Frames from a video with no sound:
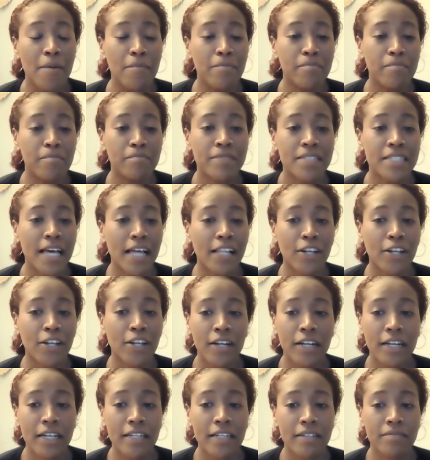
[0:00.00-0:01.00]
seller
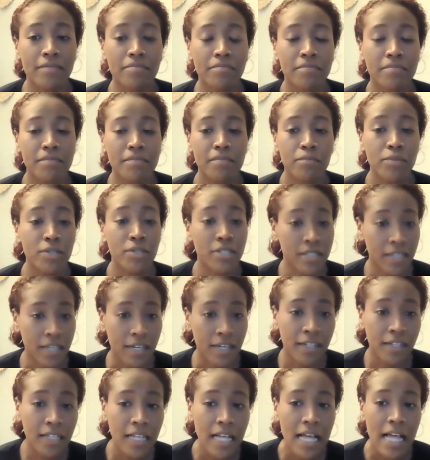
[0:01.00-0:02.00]
in
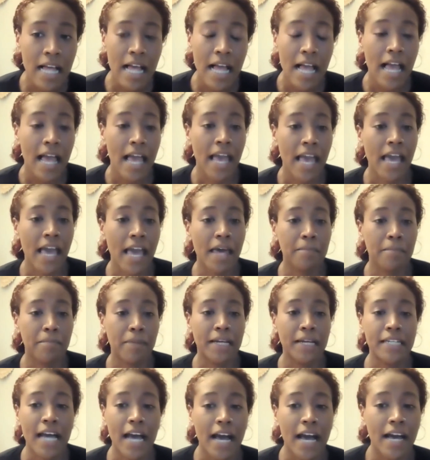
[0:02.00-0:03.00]
Brazil, and my
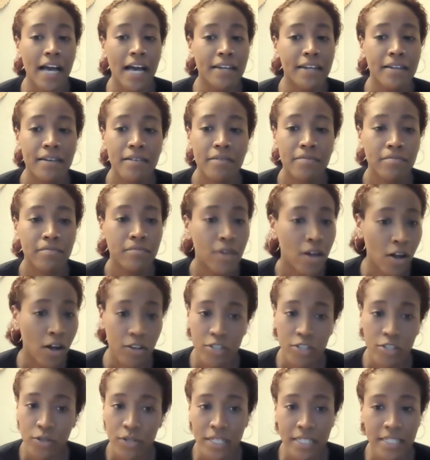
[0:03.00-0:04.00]
dad
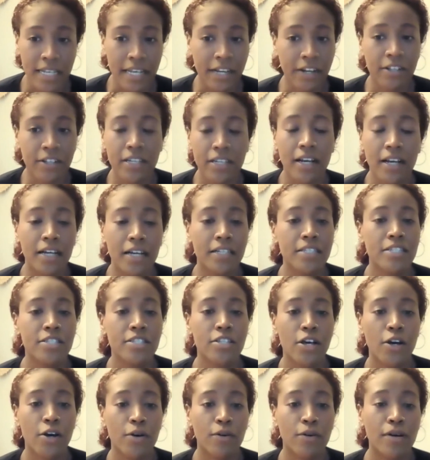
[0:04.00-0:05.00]
also did Sankirtan,
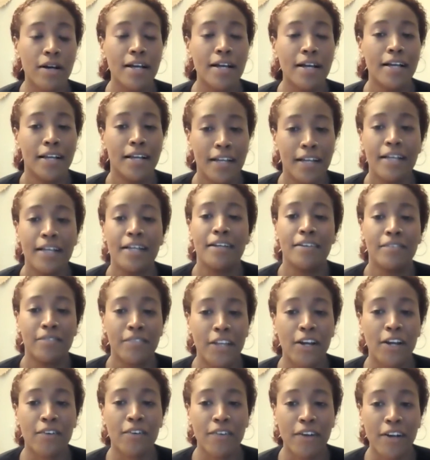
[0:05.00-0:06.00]
so
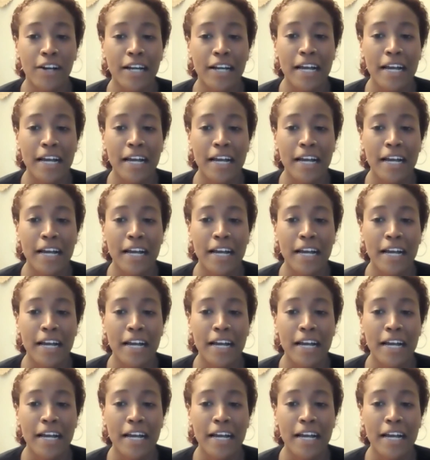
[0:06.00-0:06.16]
they're very